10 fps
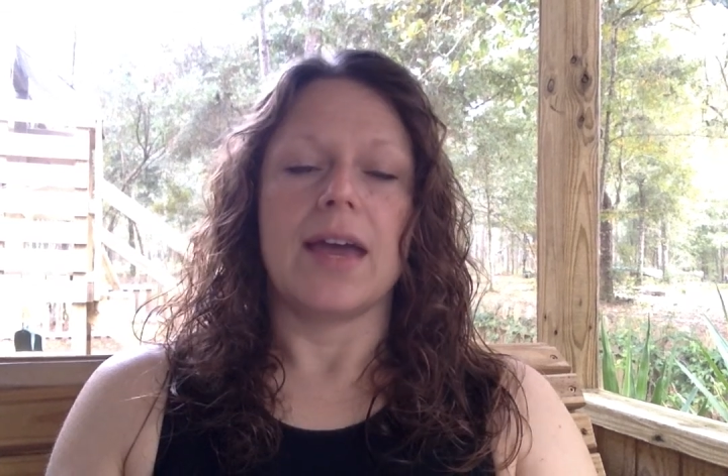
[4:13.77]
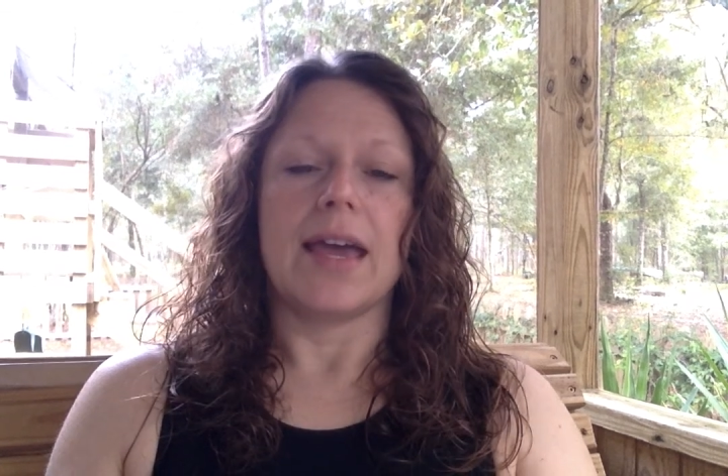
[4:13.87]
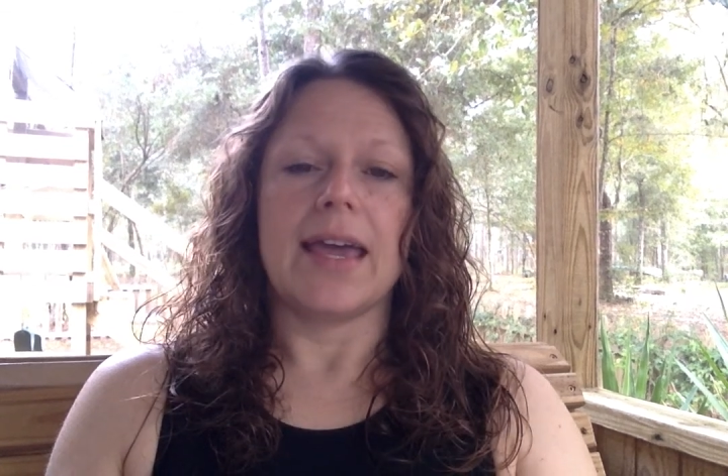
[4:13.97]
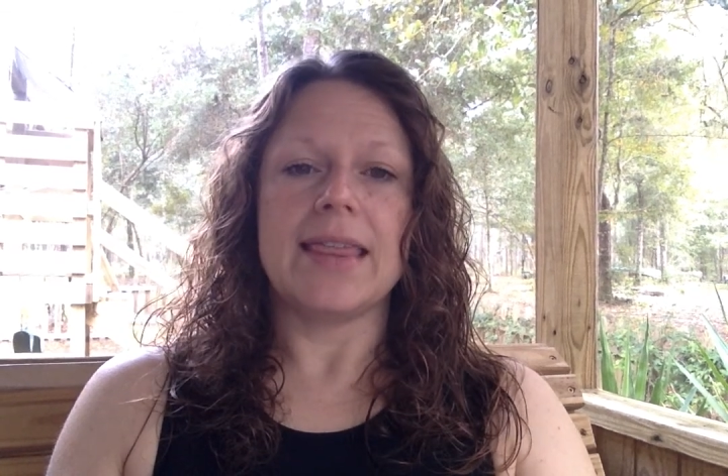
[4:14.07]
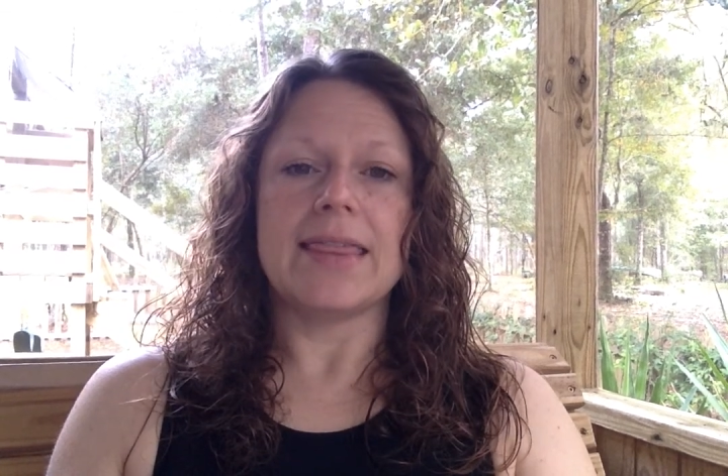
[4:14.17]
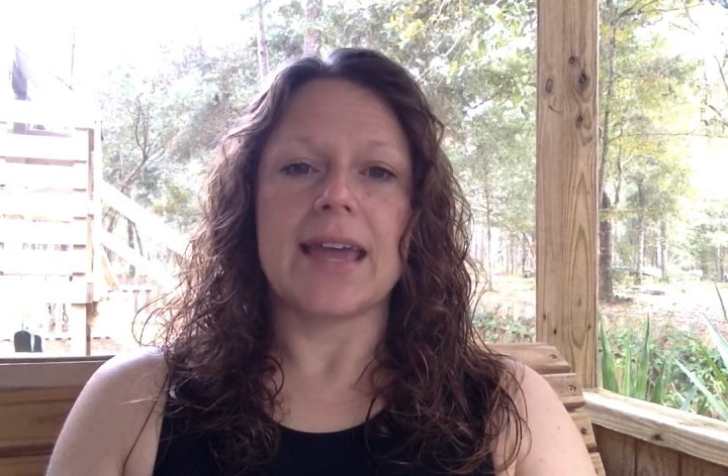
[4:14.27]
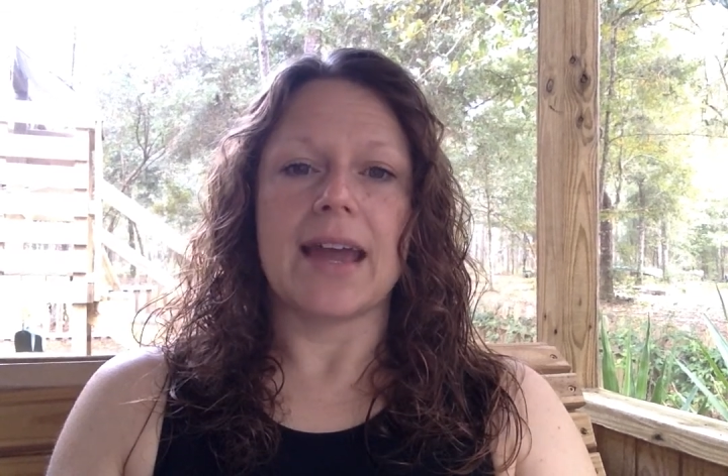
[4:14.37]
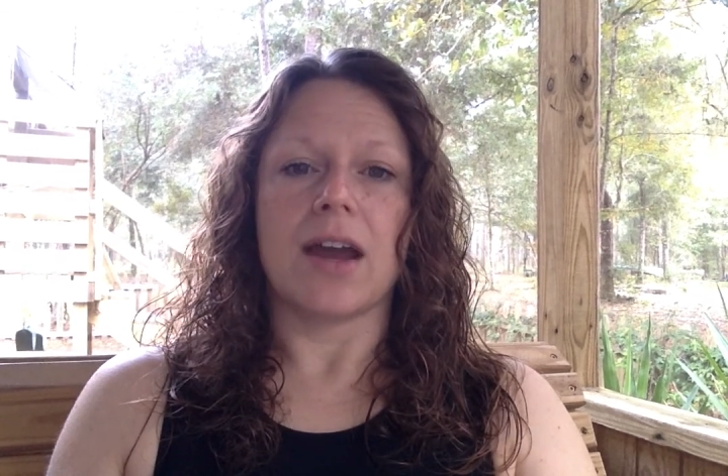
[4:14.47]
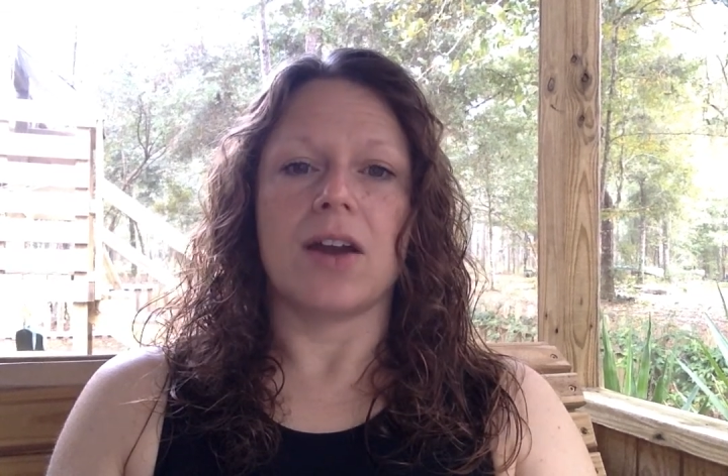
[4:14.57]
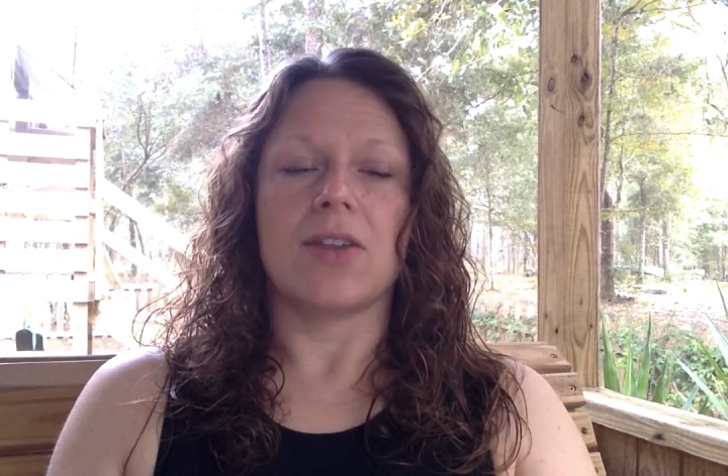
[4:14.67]
in
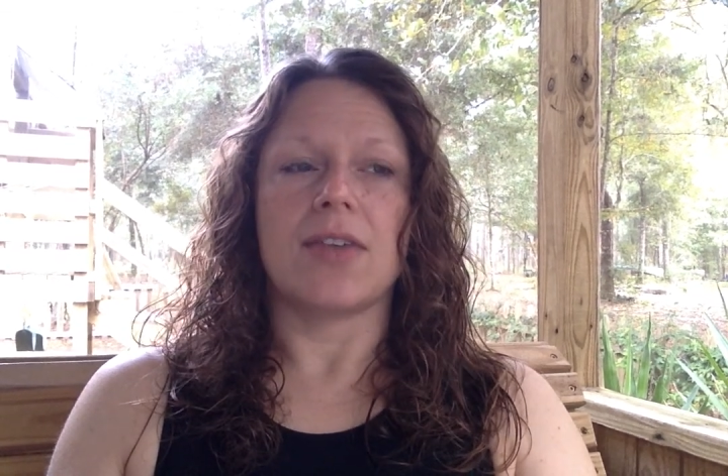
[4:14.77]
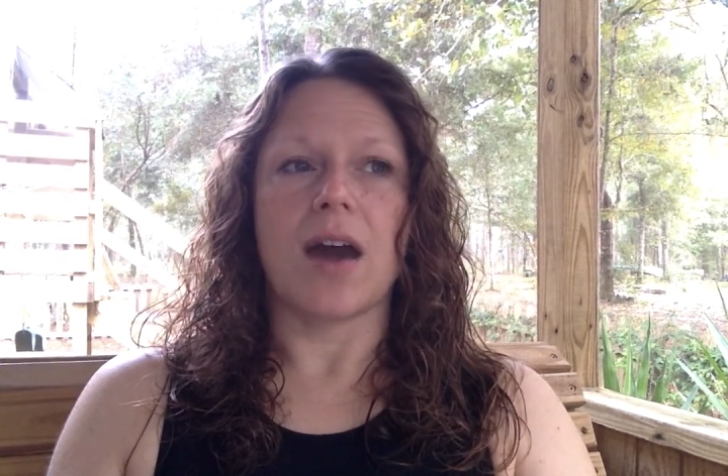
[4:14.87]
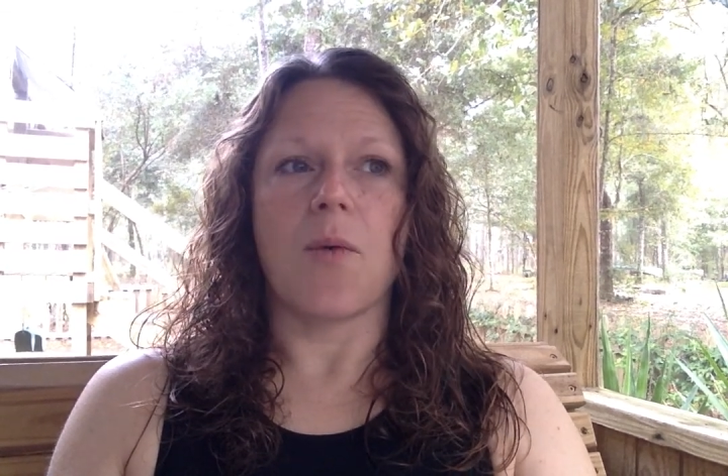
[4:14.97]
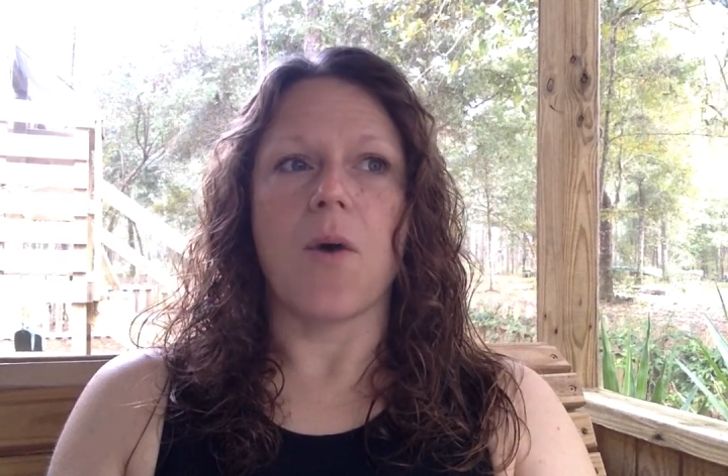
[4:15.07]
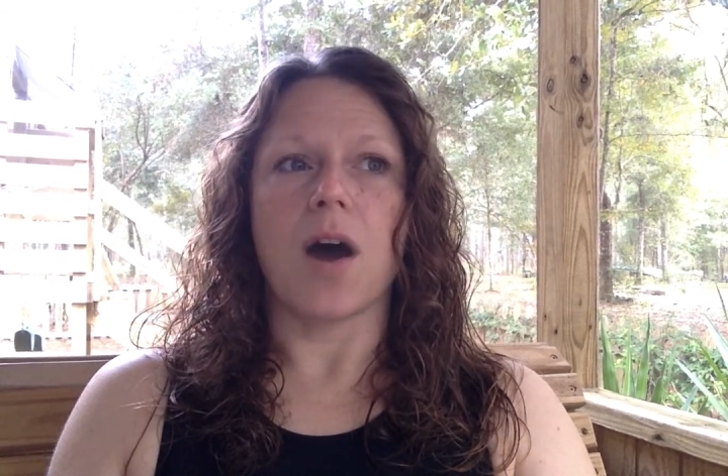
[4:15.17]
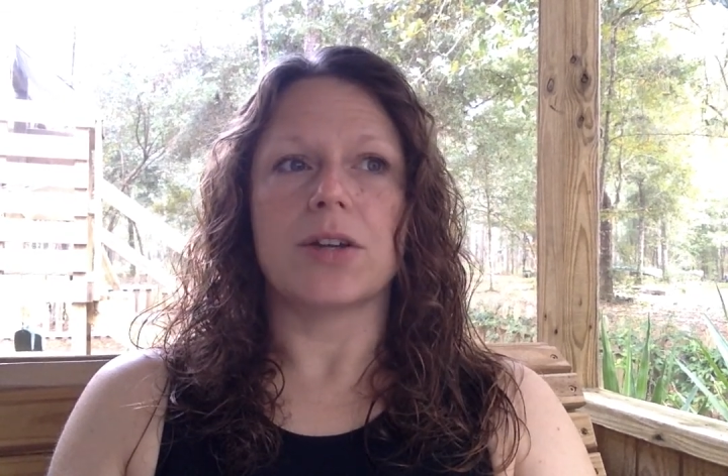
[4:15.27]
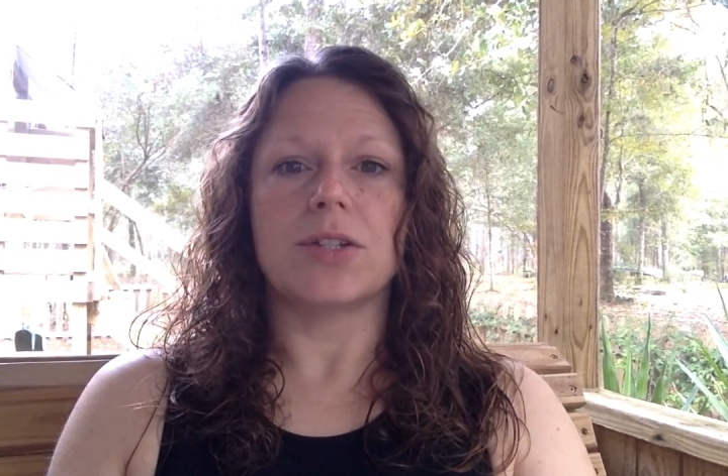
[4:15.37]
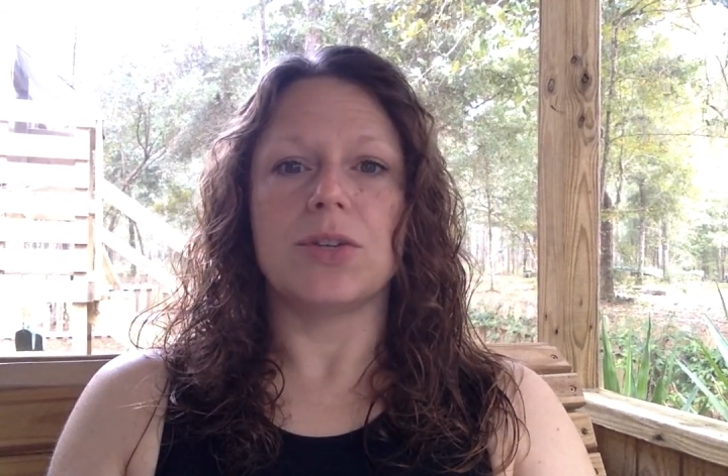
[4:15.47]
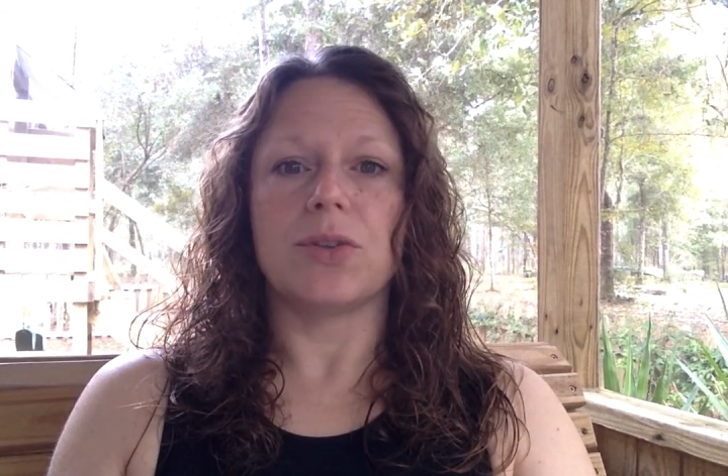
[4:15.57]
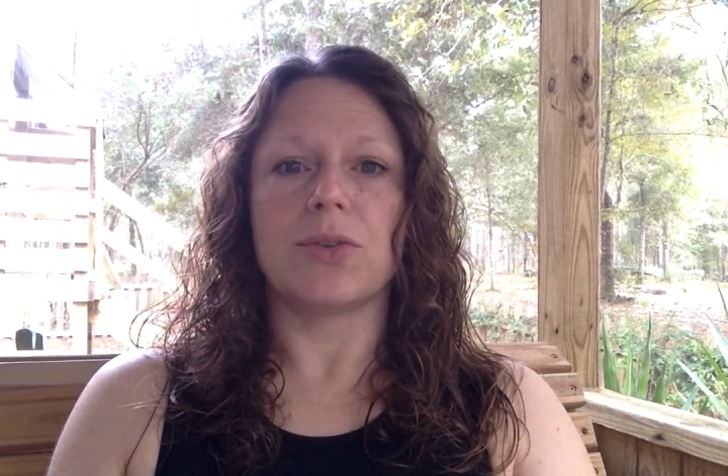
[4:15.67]
there that
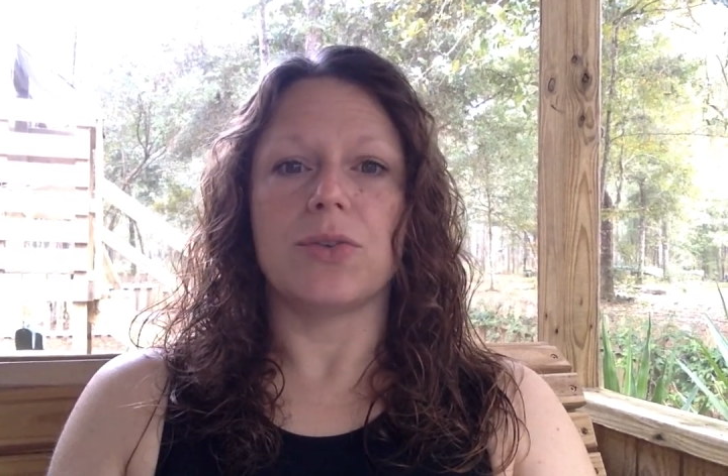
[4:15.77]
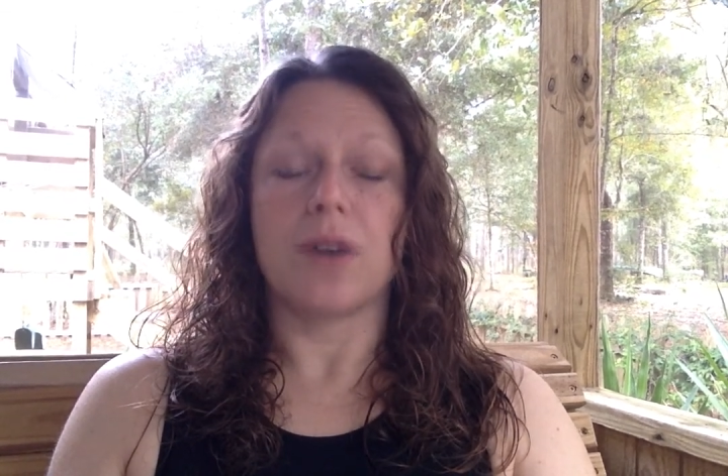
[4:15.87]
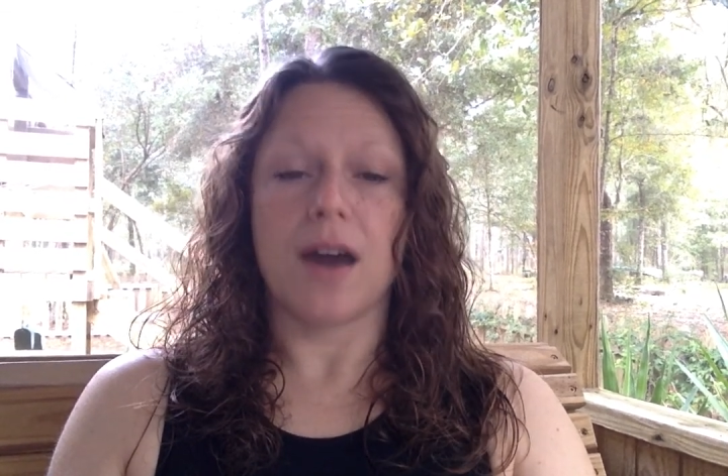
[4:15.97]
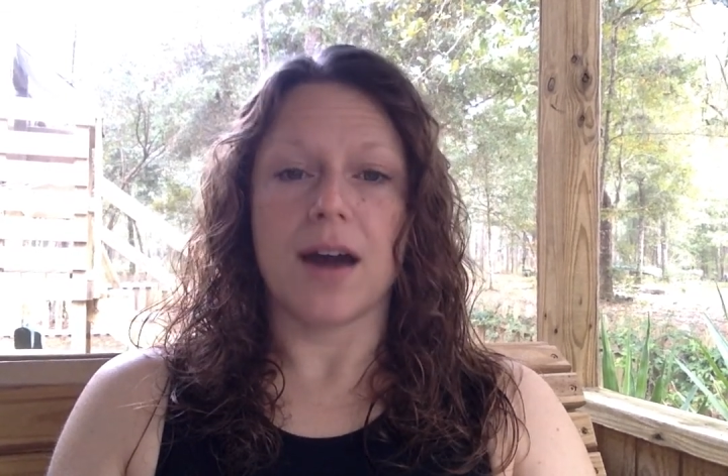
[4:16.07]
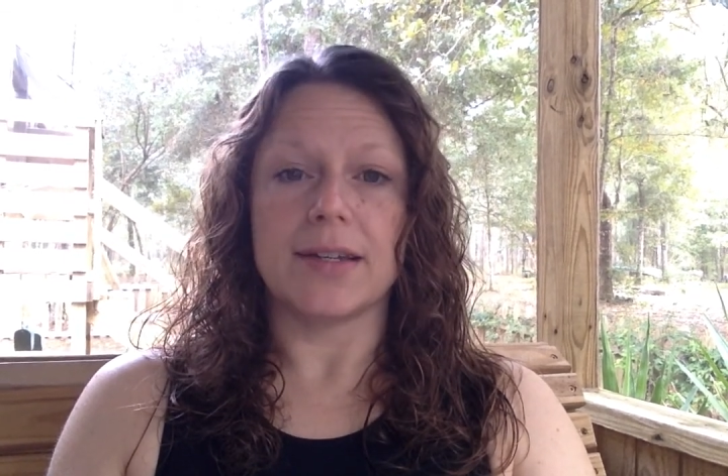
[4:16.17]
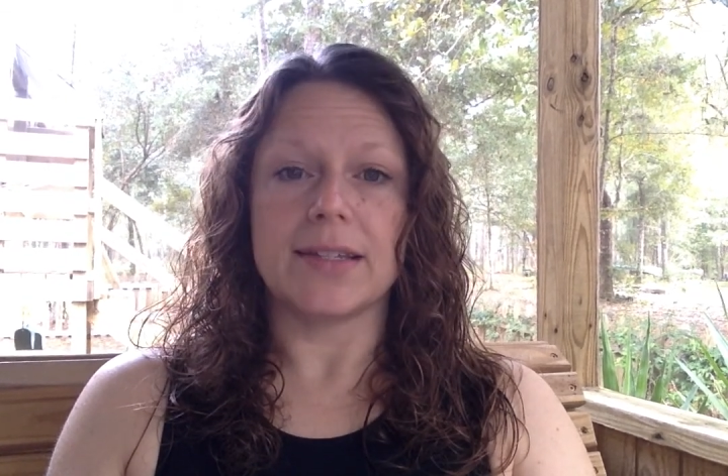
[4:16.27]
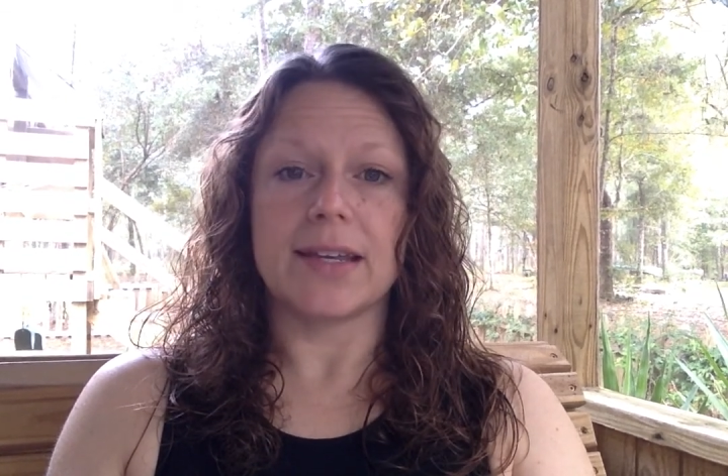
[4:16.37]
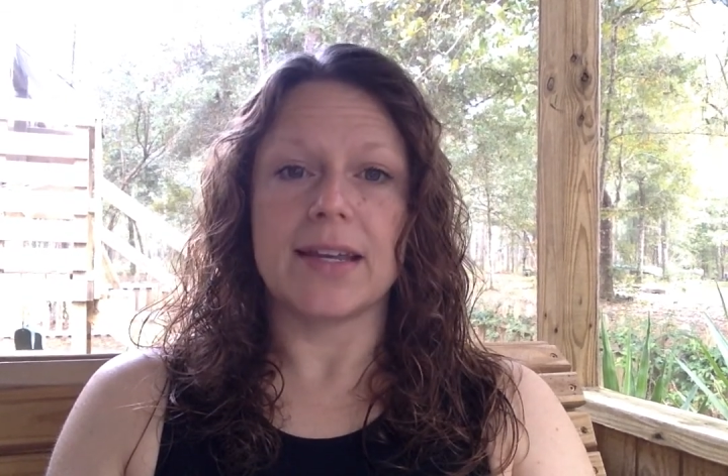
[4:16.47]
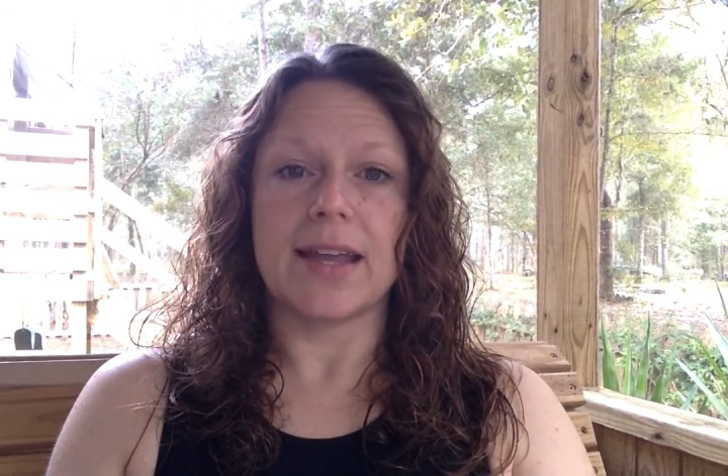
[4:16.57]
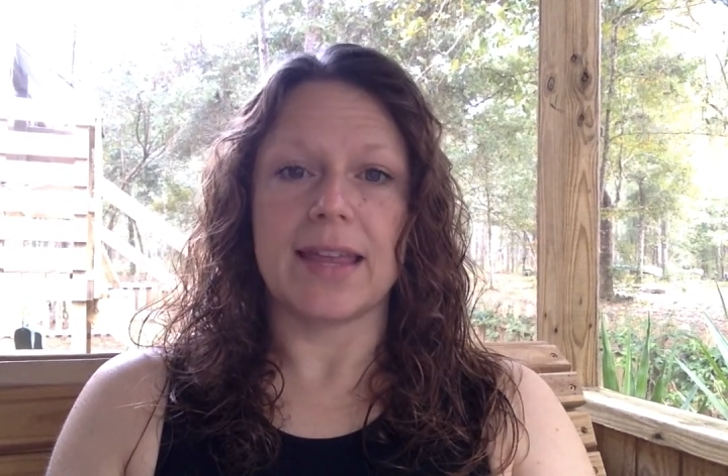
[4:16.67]
walks you through the content